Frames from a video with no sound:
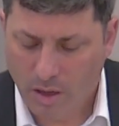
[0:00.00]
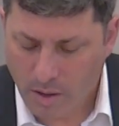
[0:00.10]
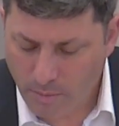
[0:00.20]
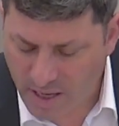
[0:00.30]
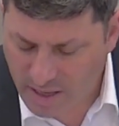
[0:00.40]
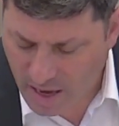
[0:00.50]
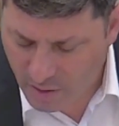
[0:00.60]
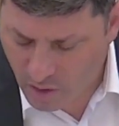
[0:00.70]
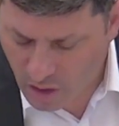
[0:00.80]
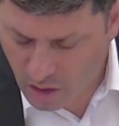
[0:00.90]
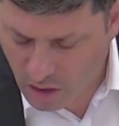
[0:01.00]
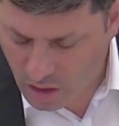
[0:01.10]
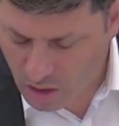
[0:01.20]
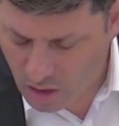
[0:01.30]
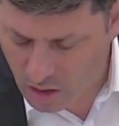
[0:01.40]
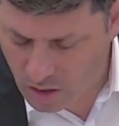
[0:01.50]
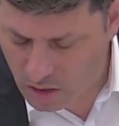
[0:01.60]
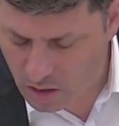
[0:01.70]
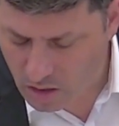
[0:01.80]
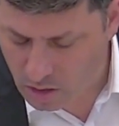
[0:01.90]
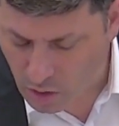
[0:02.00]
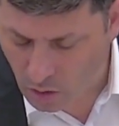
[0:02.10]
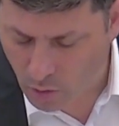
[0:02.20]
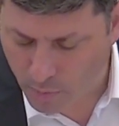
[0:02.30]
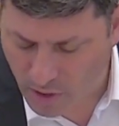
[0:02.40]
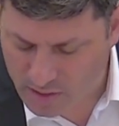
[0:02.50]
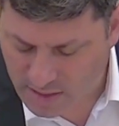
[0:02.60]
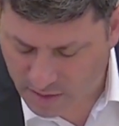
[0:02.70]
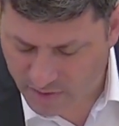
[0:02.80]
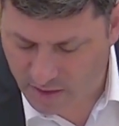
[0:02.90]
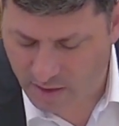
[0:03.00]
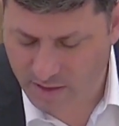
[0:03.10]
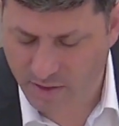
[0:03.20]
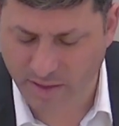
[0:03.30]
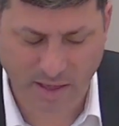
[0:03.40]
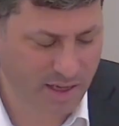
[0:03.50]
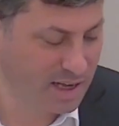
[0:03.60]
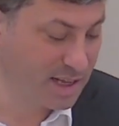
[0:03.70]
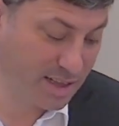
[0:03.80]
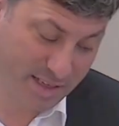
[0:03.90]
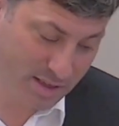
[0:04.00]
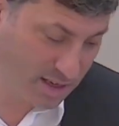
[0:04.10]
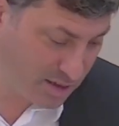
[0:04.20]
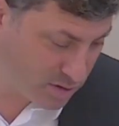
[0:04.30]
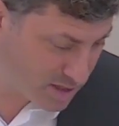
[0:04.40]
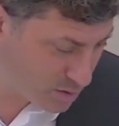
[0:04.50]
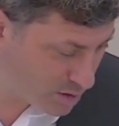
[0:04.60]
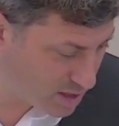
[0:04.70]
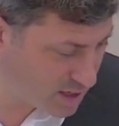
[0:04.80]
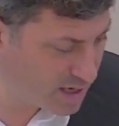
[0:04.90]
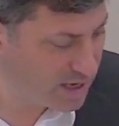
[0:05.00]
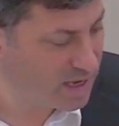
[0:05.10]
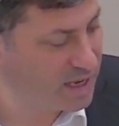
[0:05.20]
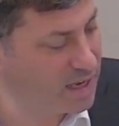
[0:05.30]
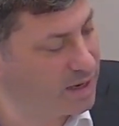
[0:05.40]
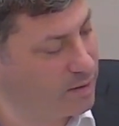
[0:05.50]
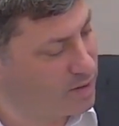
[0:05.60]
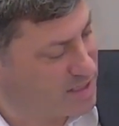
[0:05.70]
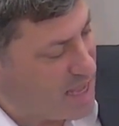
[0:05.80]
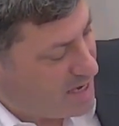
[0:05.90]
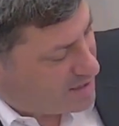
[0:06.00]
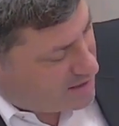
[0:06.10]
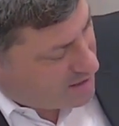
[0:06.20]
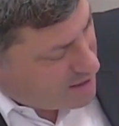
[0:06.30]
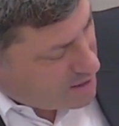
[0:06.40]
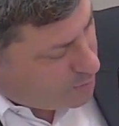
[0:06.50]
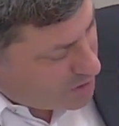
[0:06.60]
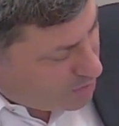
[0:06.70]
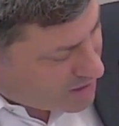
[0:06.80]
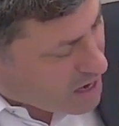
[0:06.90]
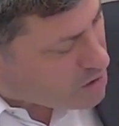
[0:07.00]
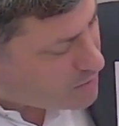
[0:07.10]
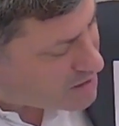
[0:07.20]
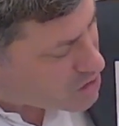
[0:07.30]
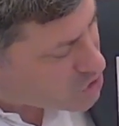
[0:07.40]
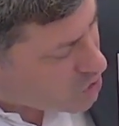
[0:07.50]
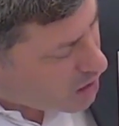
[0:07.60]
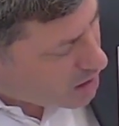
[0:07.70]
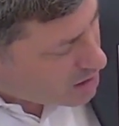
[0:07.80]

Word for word: Megero logurba sagvina. This is an interesting one. He was nice, but megero means a saw.